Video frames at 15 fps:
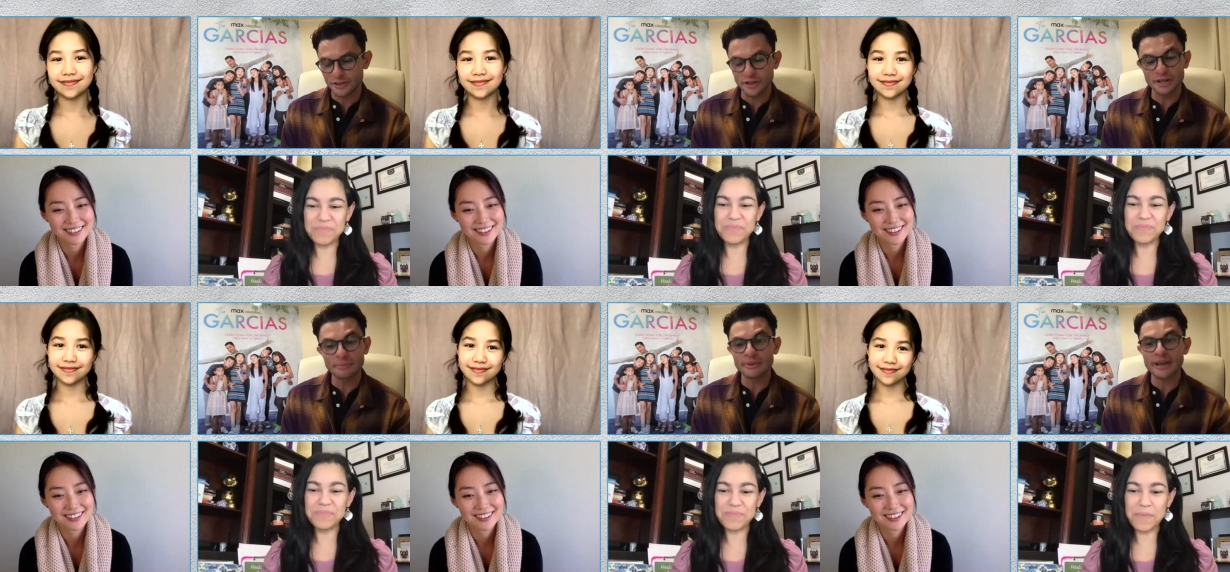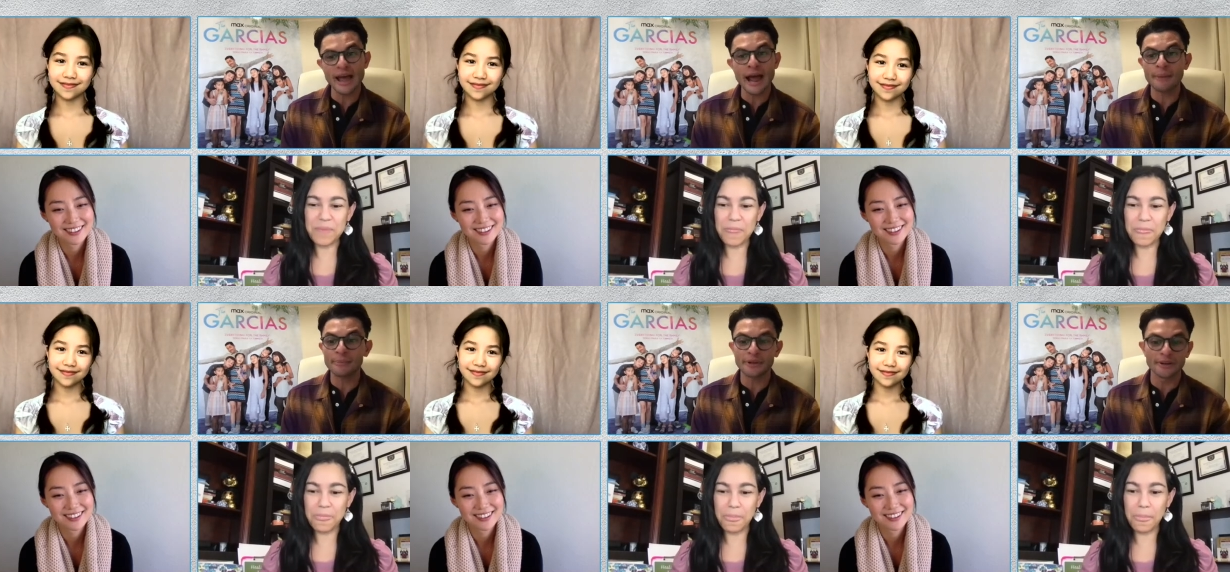Speaker 1: couldn't be
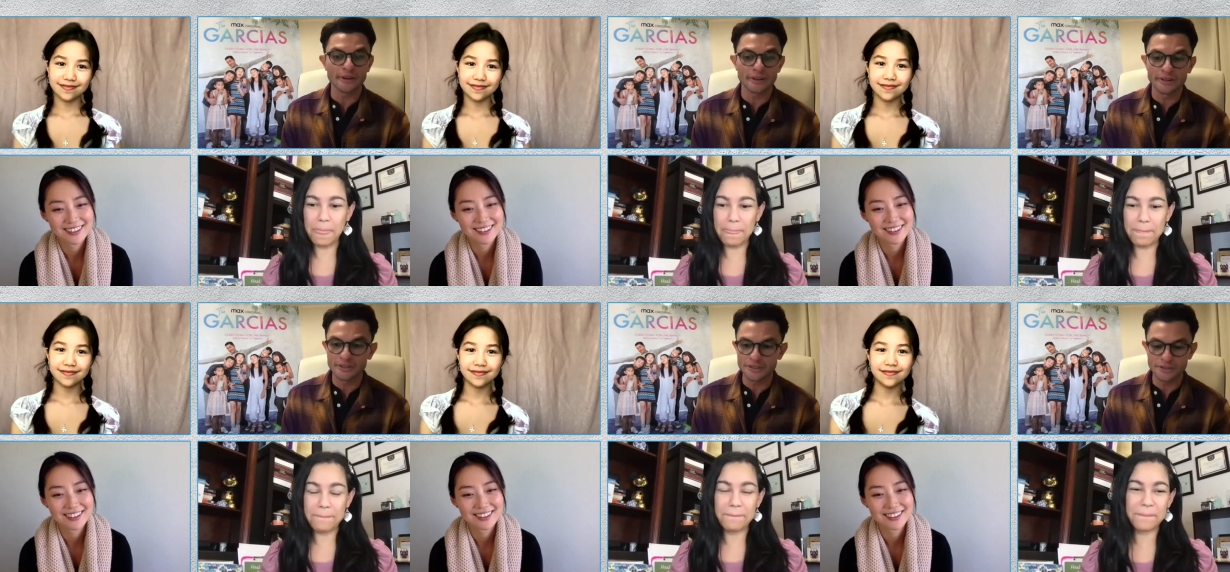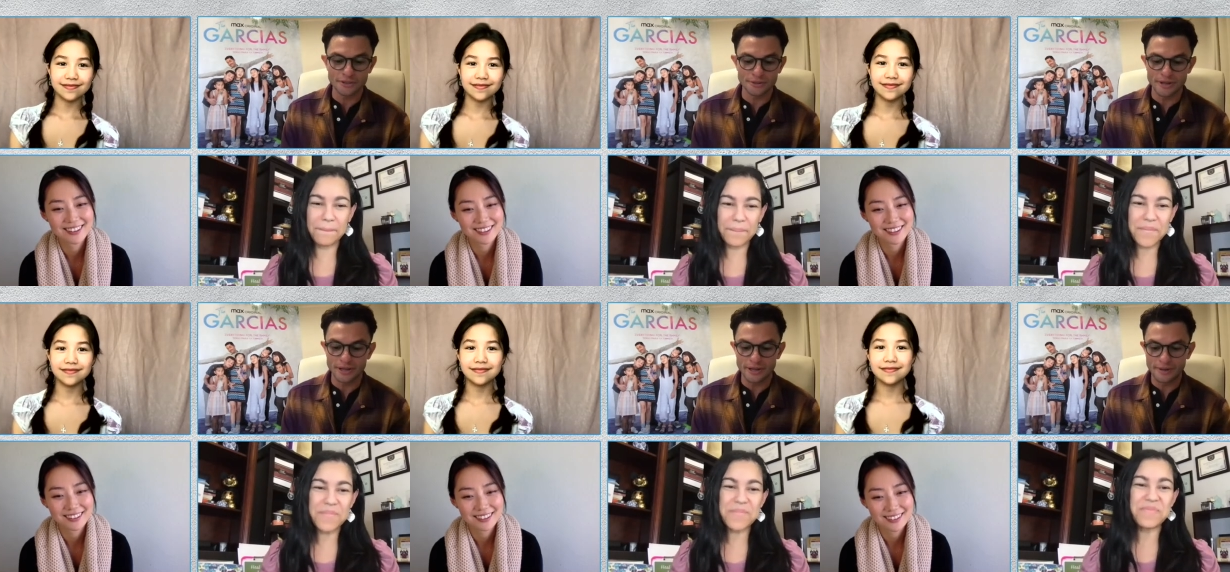happier
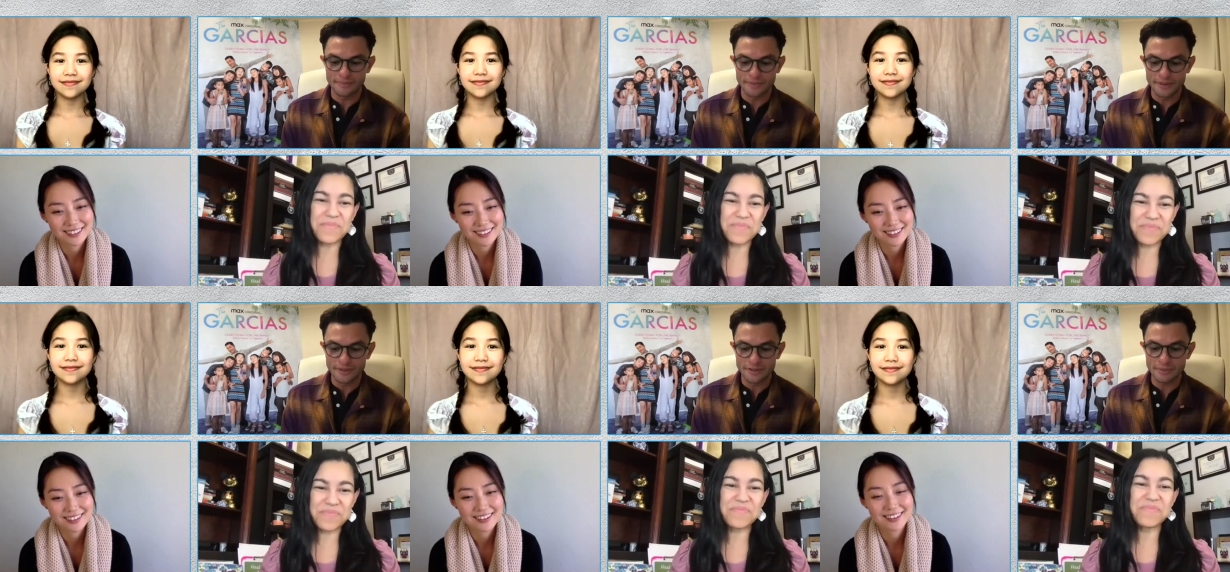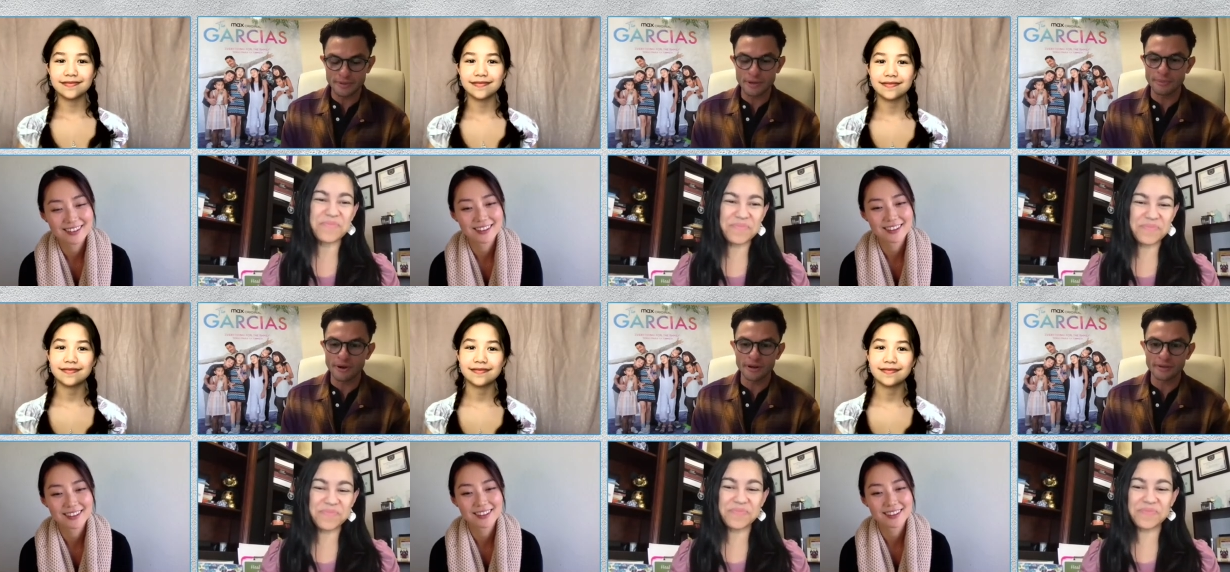to uh to
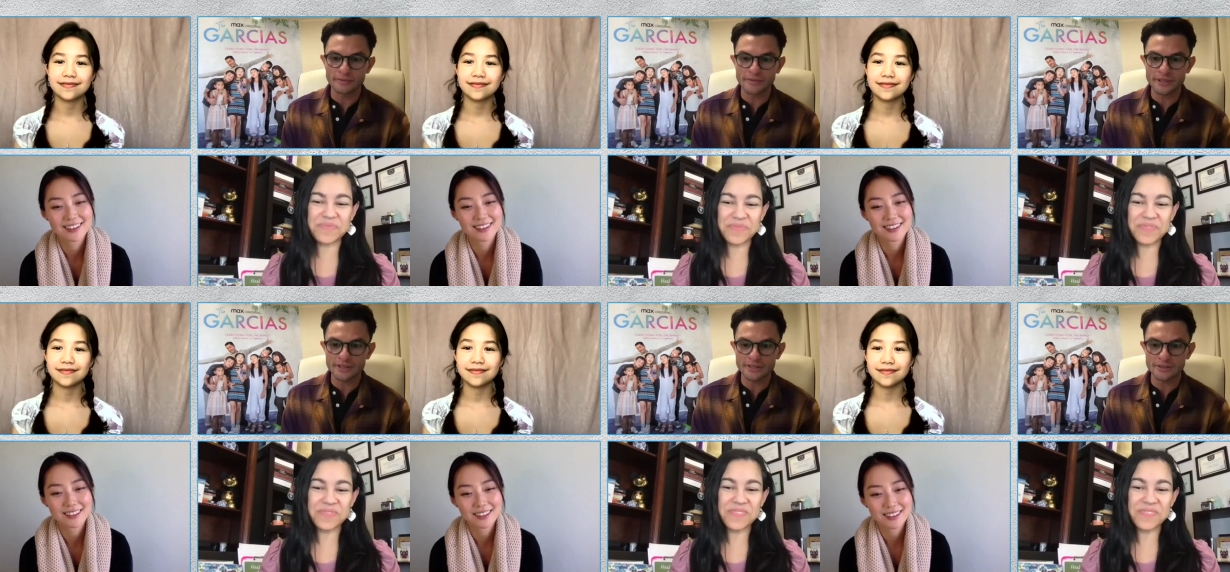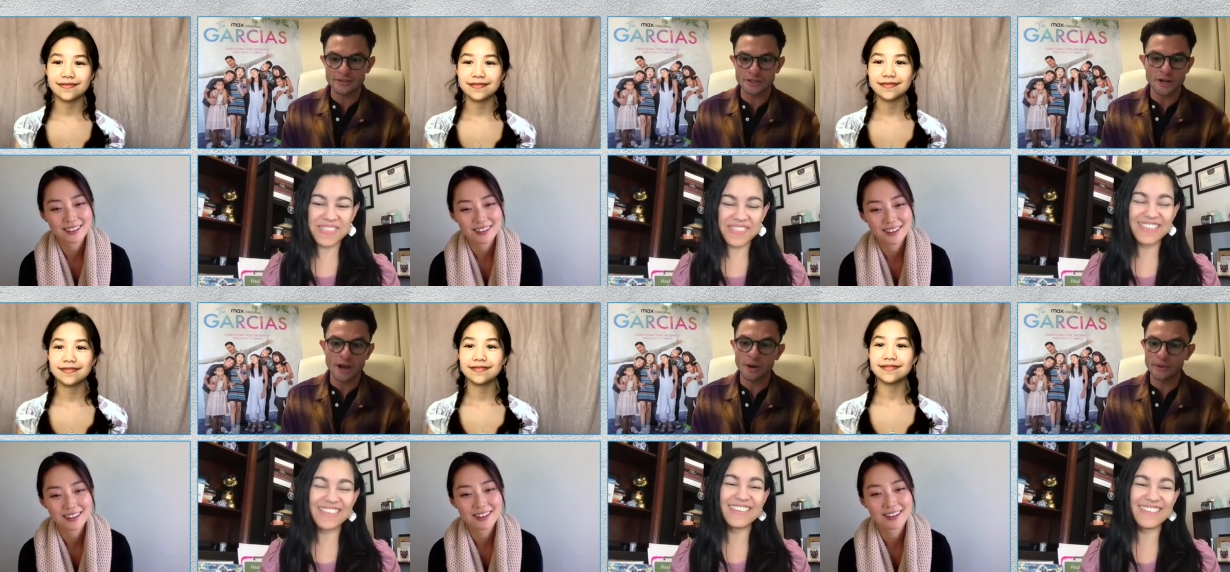be a part of this
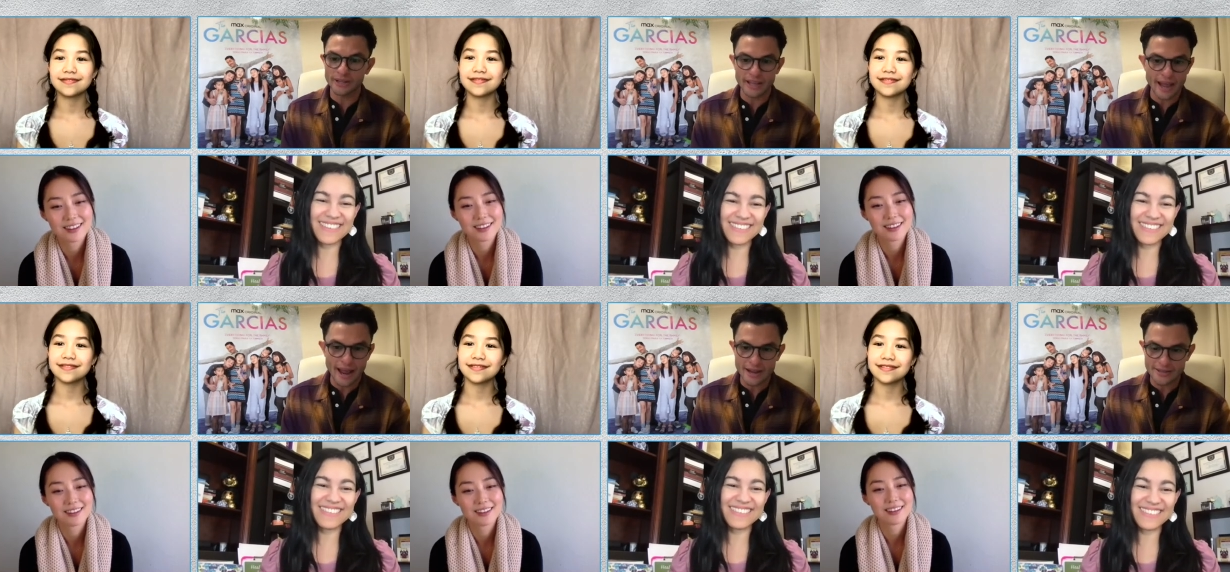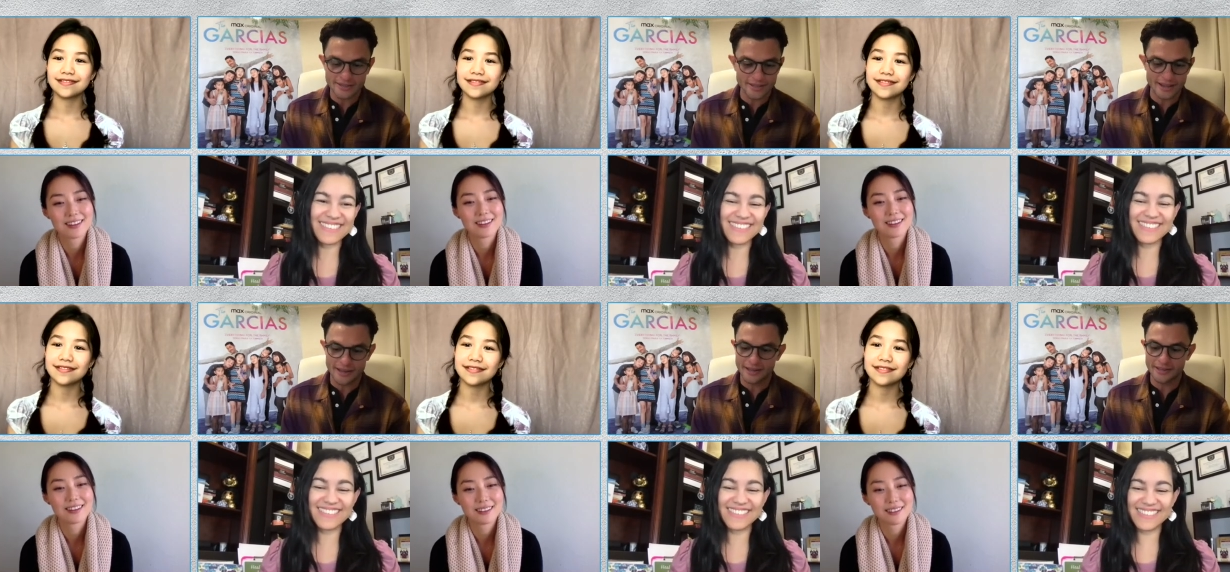show and
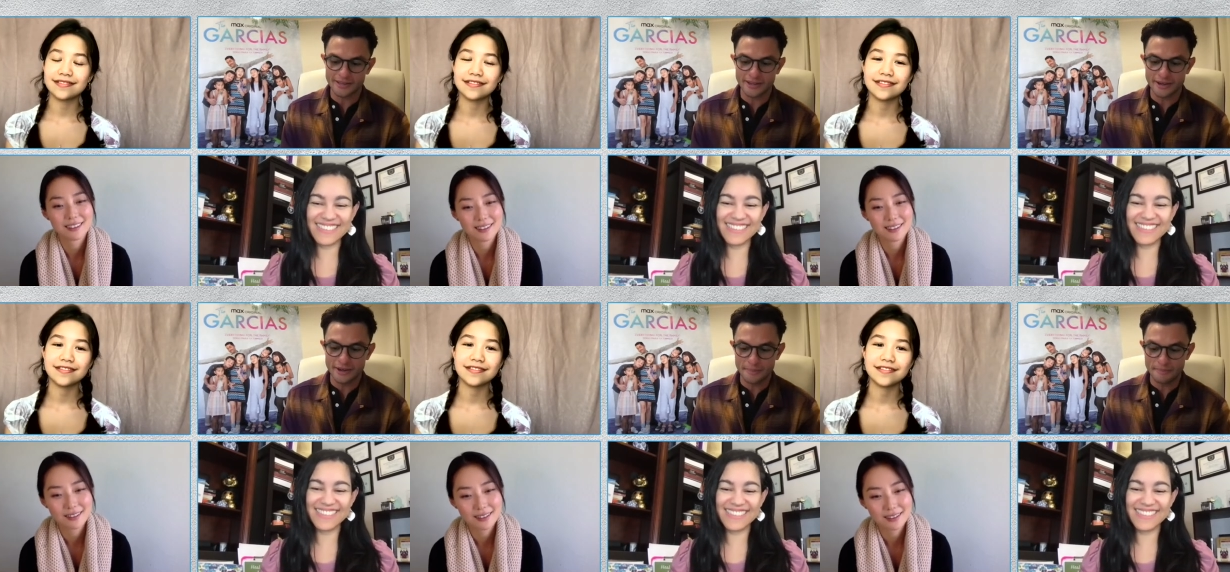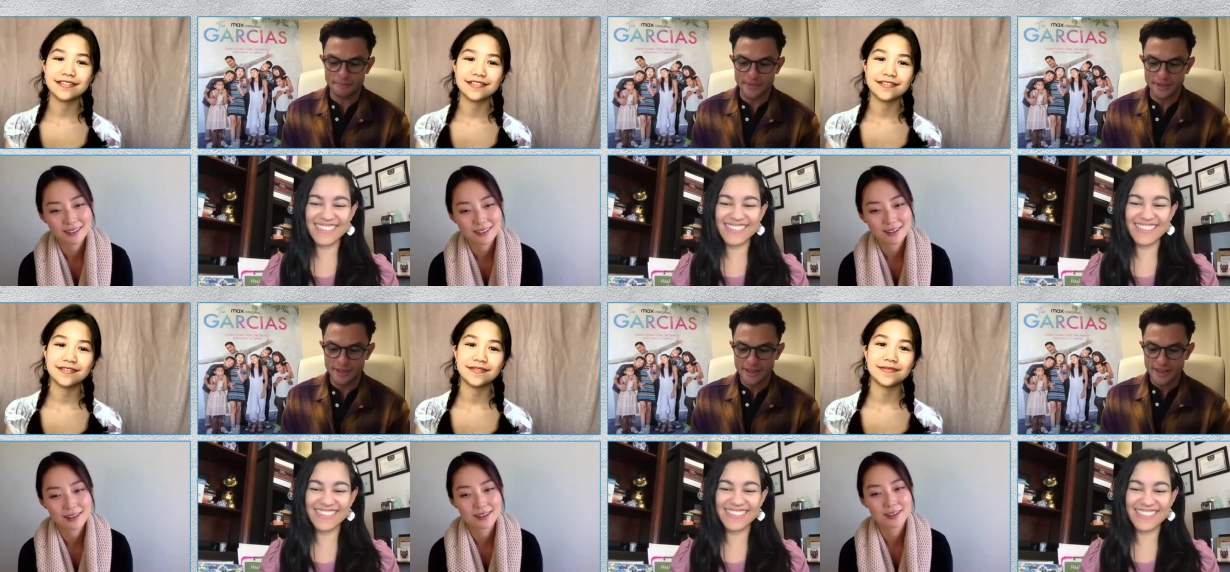cast and um